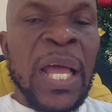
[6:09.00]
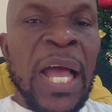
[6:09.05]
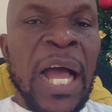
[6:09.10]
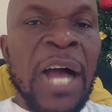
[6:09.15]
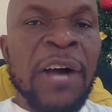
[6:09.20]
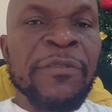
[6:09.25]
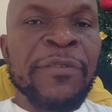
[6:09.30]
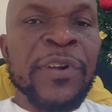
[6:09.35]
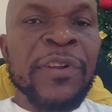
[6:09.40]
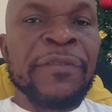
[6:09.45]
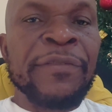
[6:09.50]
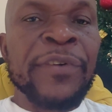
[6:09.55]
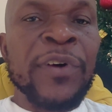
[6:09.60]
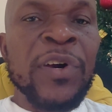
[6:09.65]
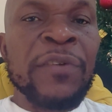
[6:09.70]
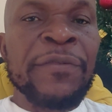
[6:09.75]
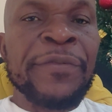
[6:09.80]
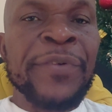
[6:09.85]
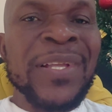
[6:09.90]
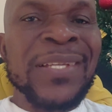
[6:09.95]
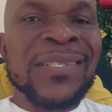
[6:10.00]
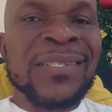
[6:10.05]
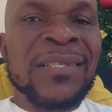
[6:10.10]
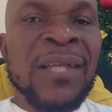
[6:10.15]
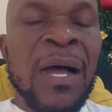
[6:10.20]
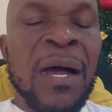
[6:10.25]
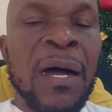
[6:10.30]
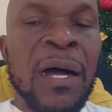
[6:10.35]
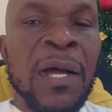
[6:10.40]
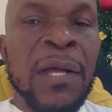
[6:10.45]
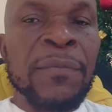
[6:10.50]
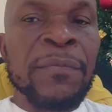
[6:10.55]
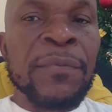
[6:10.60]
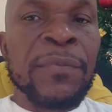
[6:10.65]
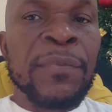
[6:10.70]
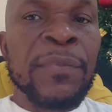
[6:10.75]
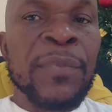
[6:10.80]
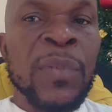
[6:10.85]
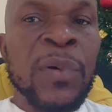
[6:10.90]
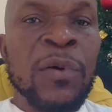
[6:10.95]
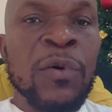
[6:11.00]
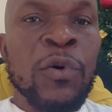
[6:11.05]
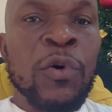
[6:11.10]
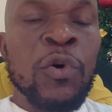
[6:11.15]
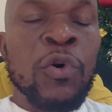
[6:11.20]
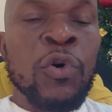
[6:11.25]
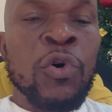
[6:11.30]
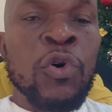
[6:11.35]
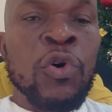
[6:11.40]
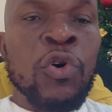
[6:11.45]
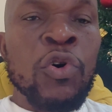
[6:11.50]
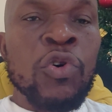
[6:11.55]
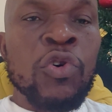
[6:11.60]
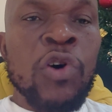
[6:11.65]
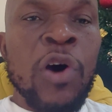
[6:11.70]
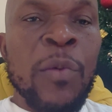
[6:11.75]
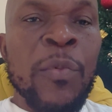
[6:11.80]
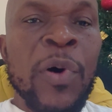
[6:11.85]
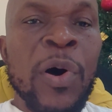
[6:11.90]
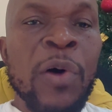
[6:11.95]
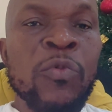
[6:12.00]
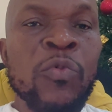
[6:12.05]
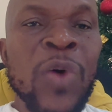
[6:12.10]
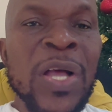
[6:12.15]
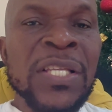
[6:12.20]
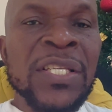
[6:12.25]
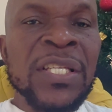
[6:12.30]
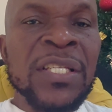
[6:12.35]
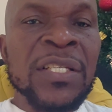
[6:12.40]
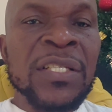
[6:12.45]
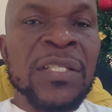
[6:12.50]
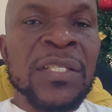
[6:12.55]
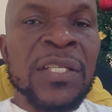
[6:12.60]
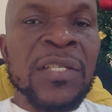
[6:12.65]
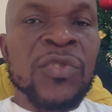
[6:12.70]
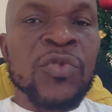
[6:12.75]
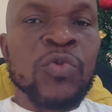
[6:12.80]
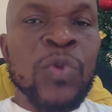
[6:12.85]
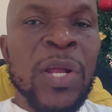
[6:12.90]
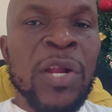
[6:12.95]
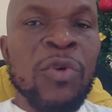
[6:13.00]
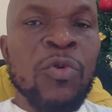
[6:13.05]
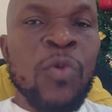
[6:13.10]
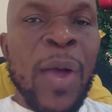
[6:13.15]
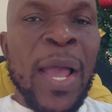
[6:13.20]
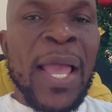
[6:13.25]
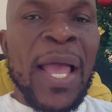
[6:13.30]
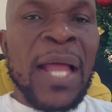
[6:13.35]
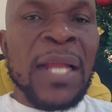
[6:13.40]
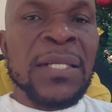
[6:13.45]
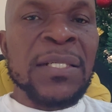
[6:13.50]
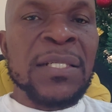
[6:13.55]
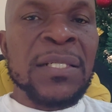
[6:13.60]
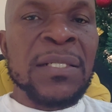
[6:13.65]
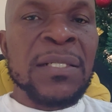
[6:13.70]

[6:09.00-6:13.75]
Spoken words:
And for the very first time, Commonwealth citizens were required